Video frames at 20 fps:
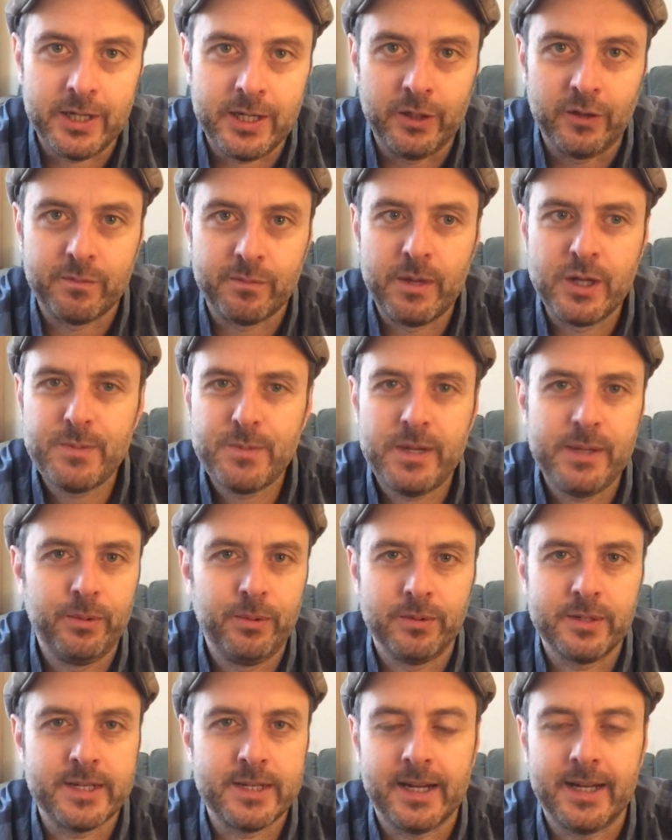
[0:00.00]
enough. Most
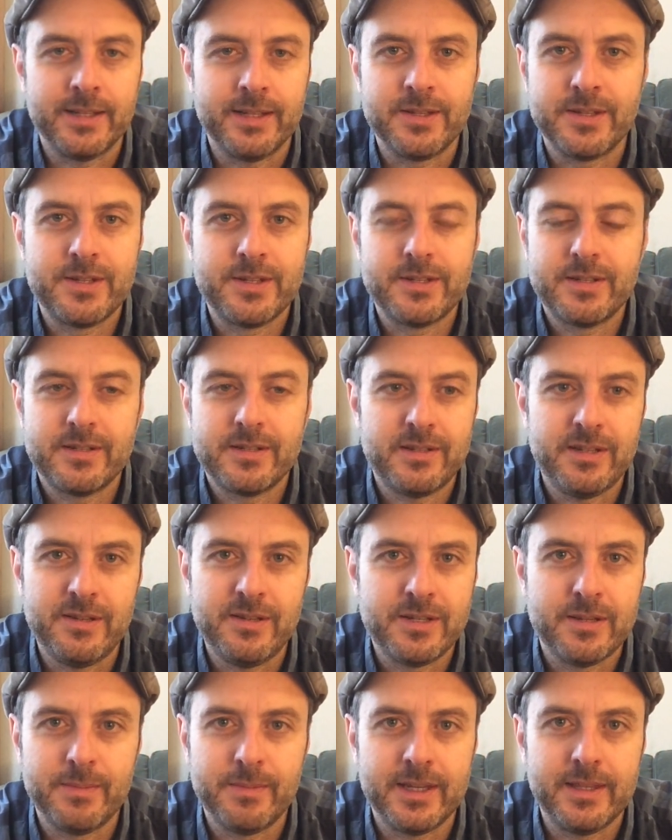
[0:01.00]
people's dads
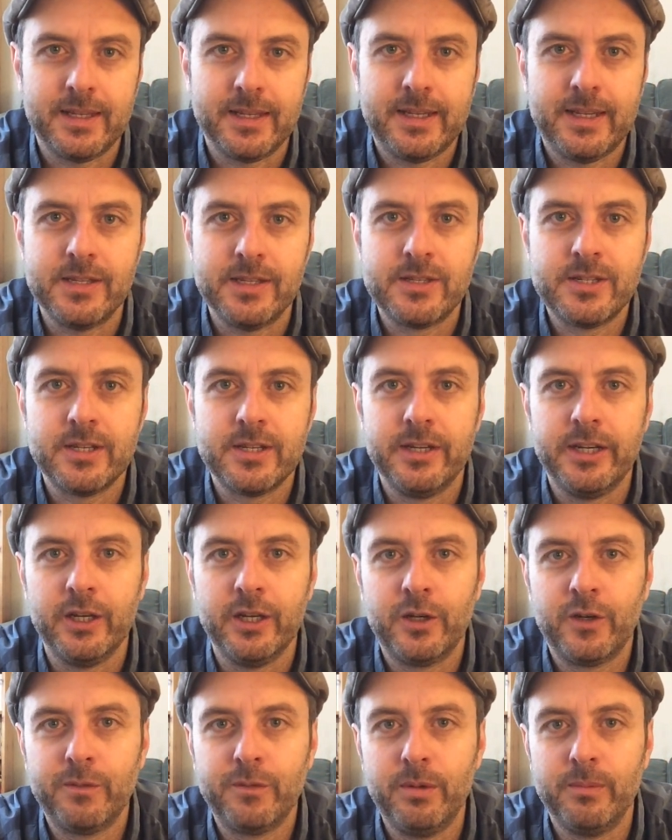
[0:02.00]
used to make their kids turn it
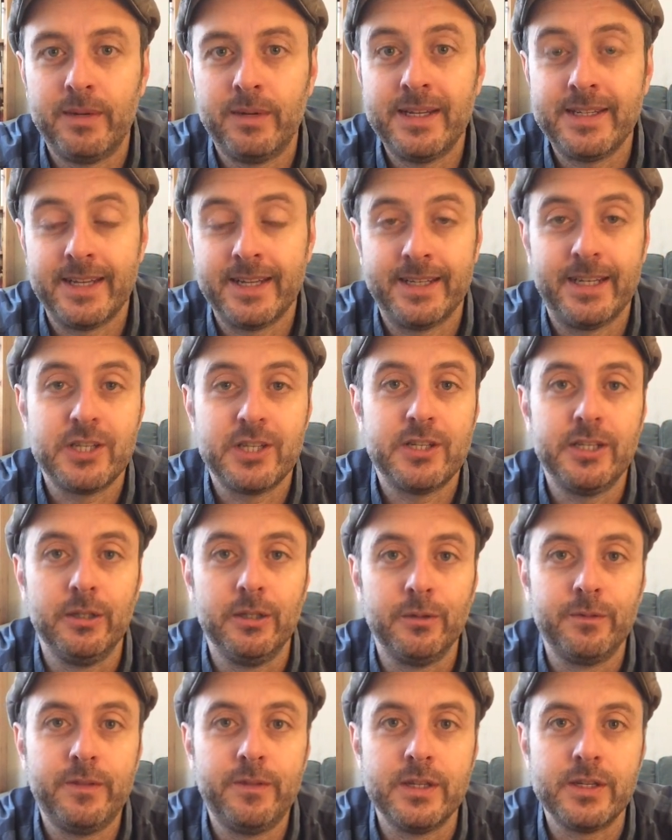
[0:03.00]
off, but my dad actually
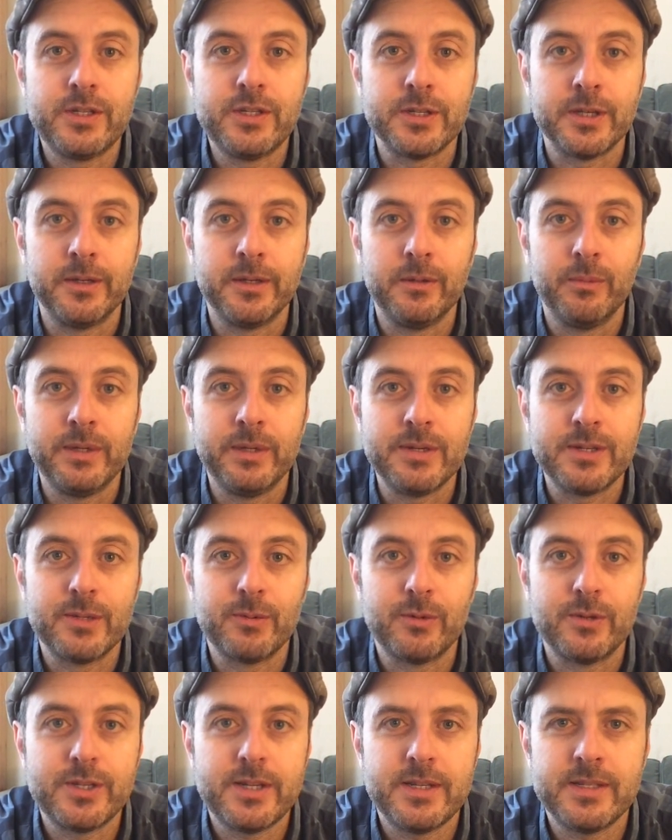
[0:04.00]
loved this show and we used to
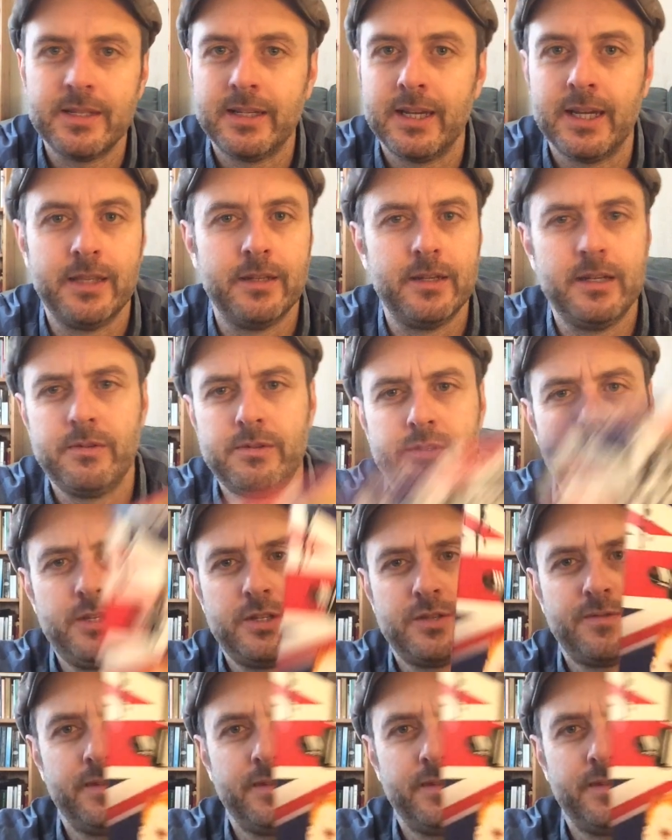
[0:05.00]
watch it together. It was just